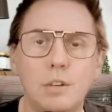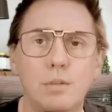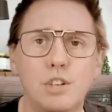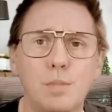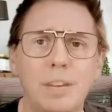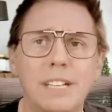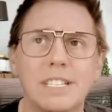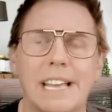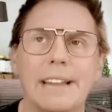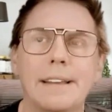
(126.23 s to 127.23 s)
which
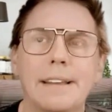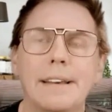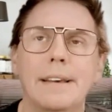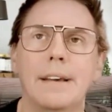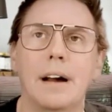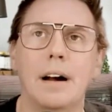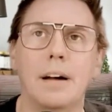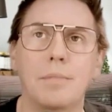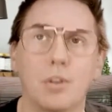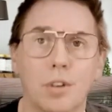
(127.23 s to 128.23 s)
means that
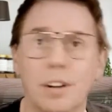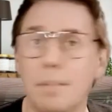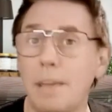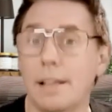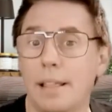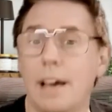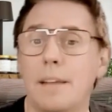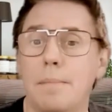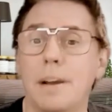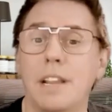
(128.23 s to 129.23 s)
you're going to make a
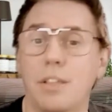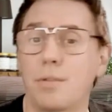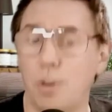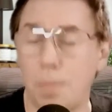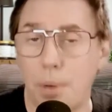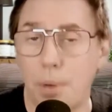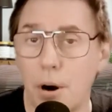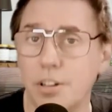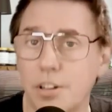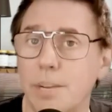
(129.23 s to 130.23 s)
lot of money through your
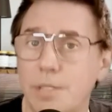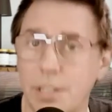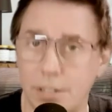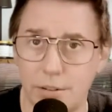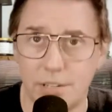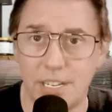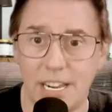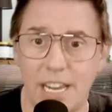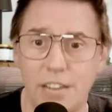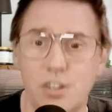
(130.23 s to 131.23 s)
partnerships and
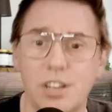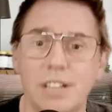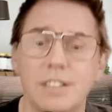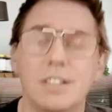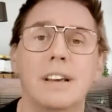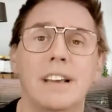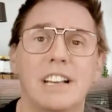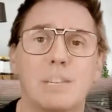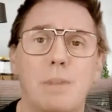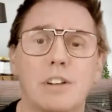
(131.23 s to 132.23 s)
associations,
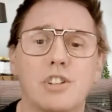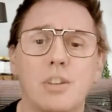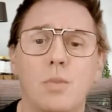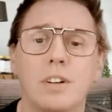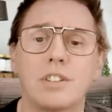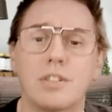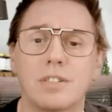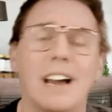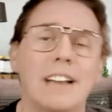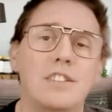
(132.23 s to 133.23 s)
especially ones that are
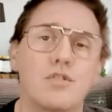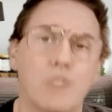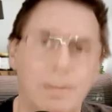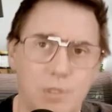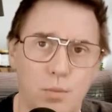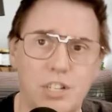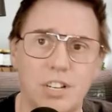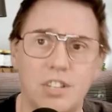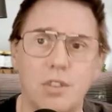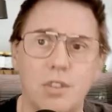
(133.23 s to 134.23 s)
tied to dreams and wishes.